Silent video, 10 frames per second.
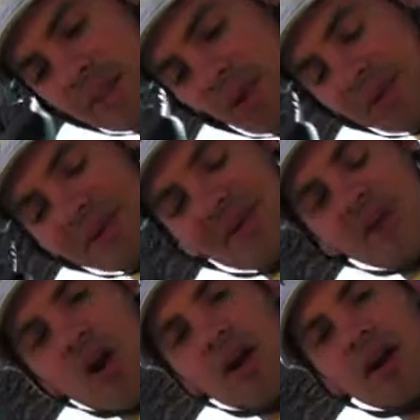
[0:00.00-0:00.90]
But with
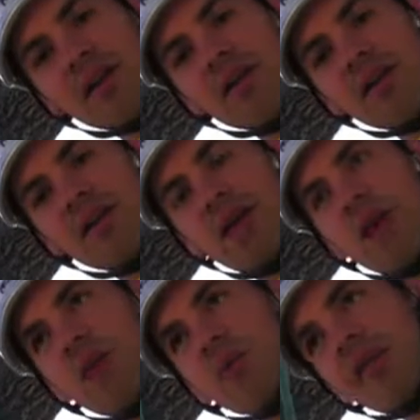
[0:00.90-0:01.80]
this harness,
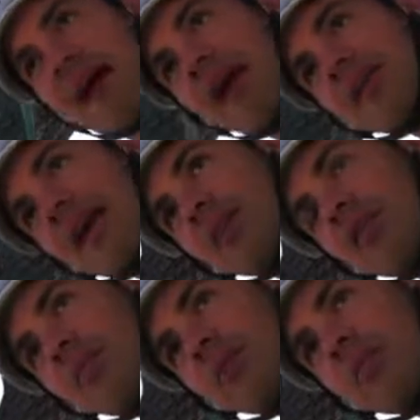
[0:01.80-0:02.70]
without that
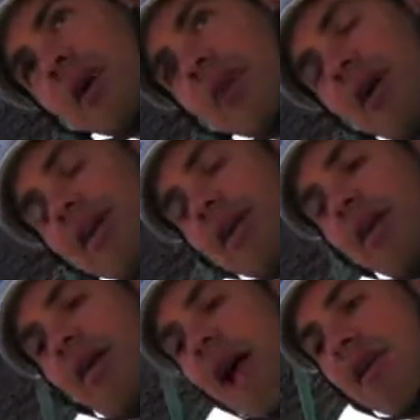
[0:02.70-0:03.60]
aluminum ring right there,